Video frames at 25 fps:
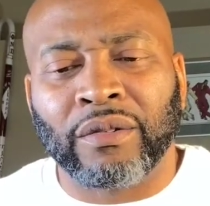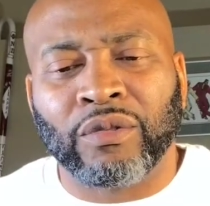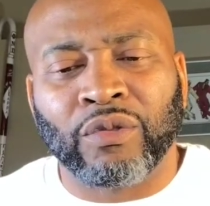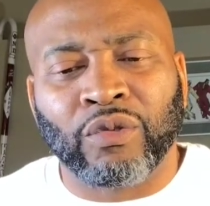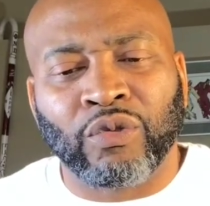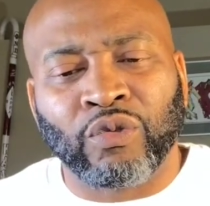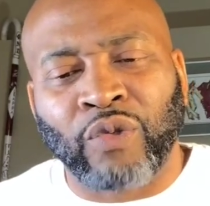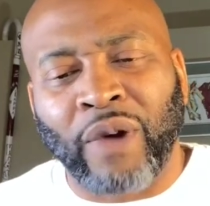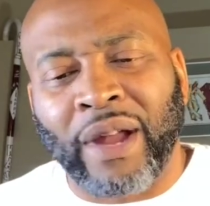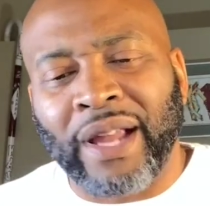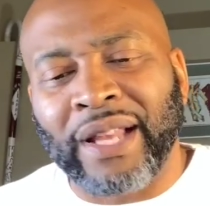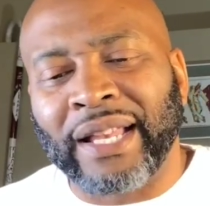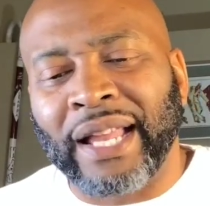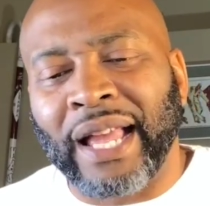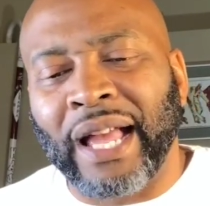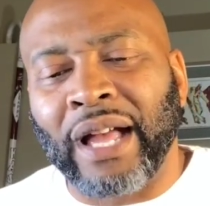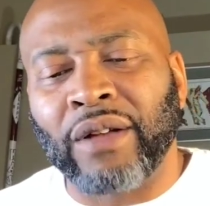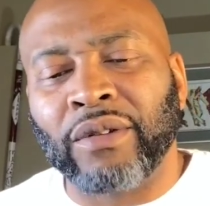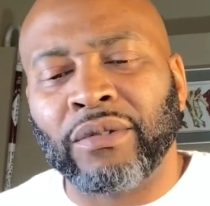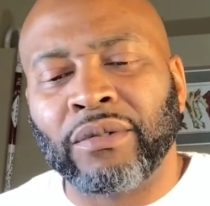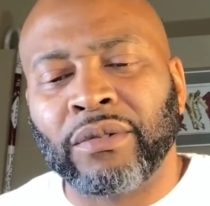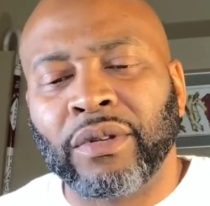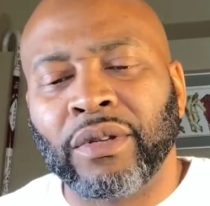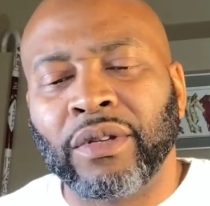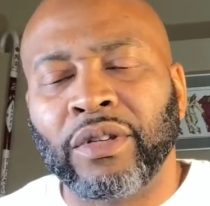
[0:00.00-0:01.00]
write
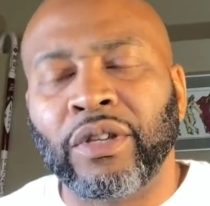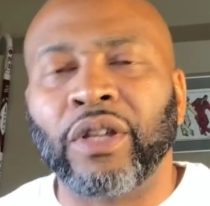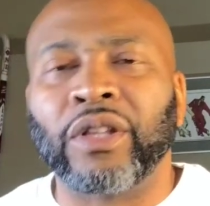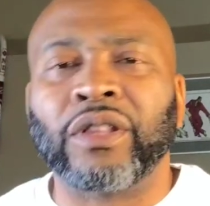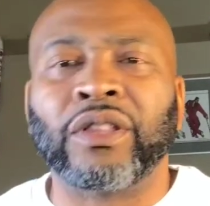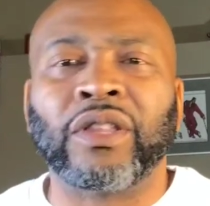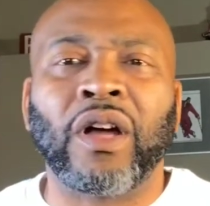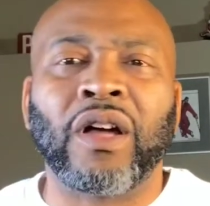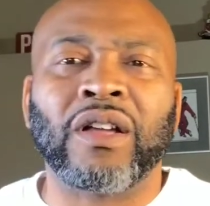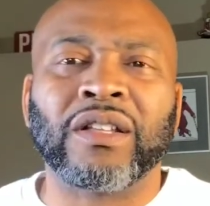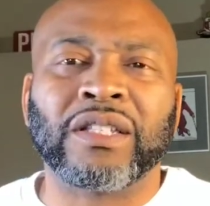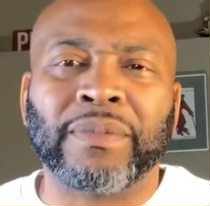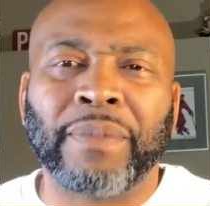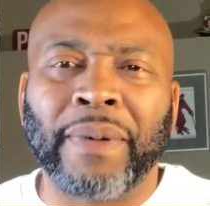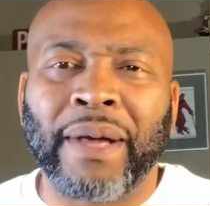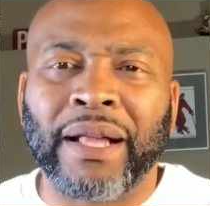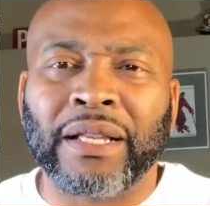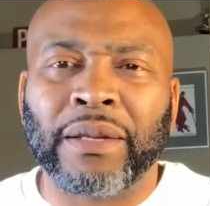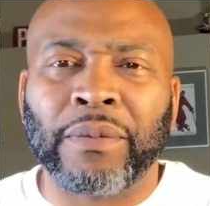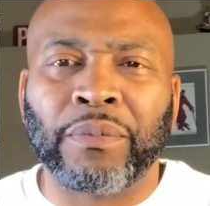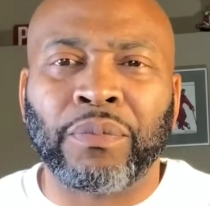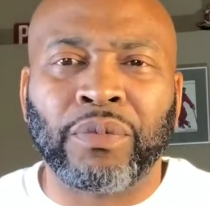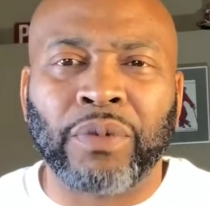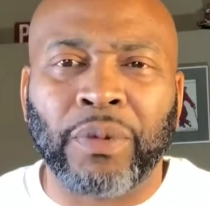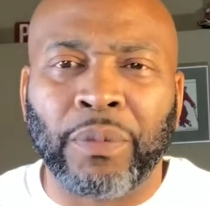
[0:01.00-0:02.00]
down your thoughts about
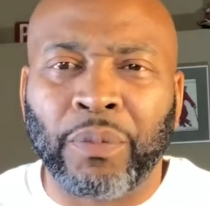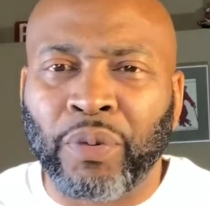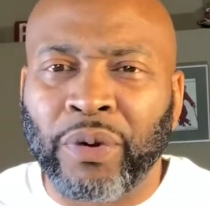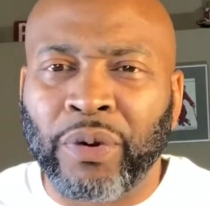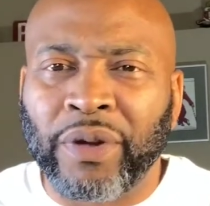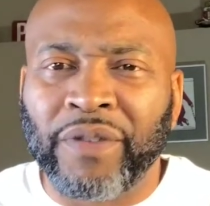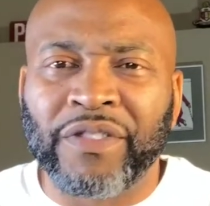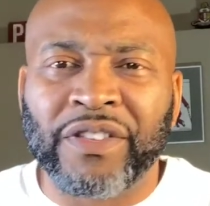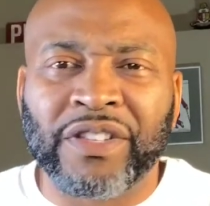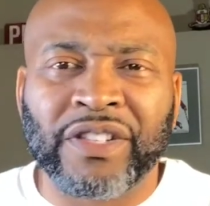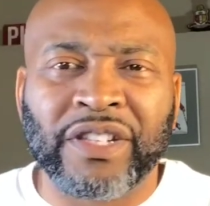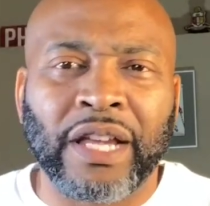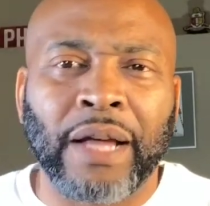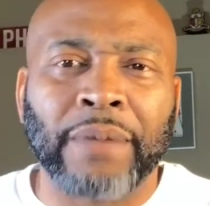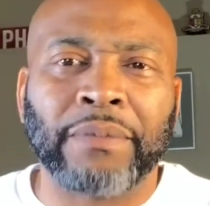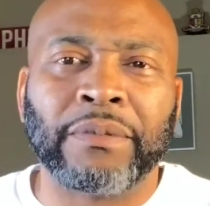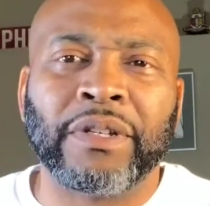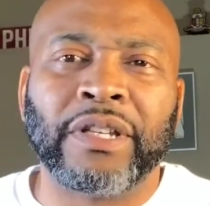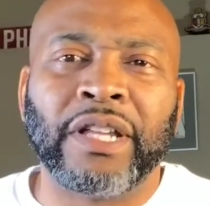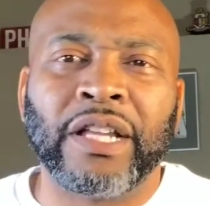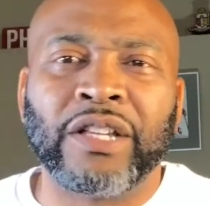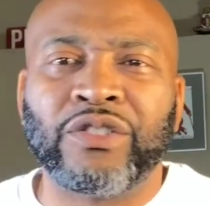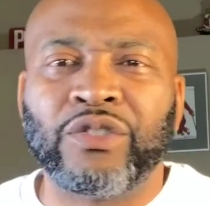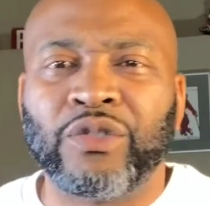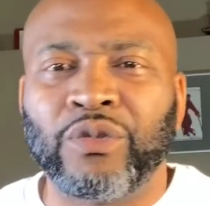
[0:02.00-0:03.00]
the previous chapter
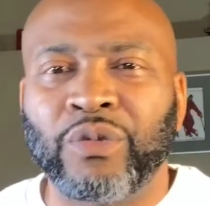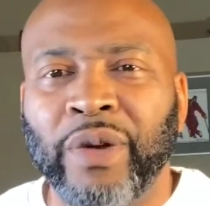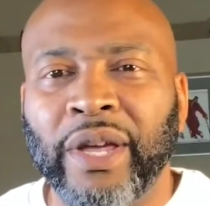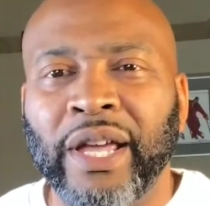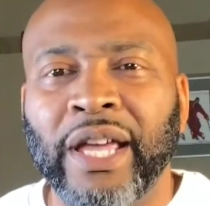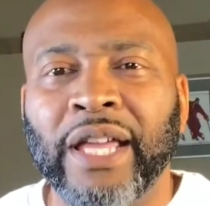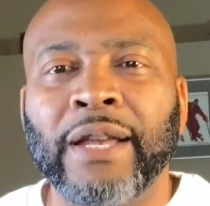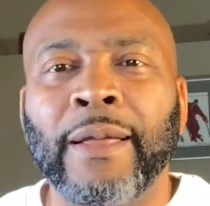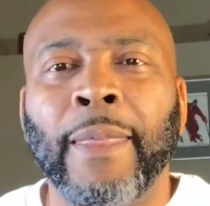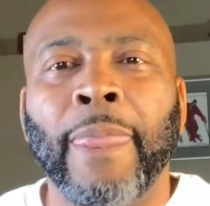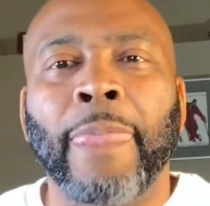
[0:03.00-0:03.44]
that you read.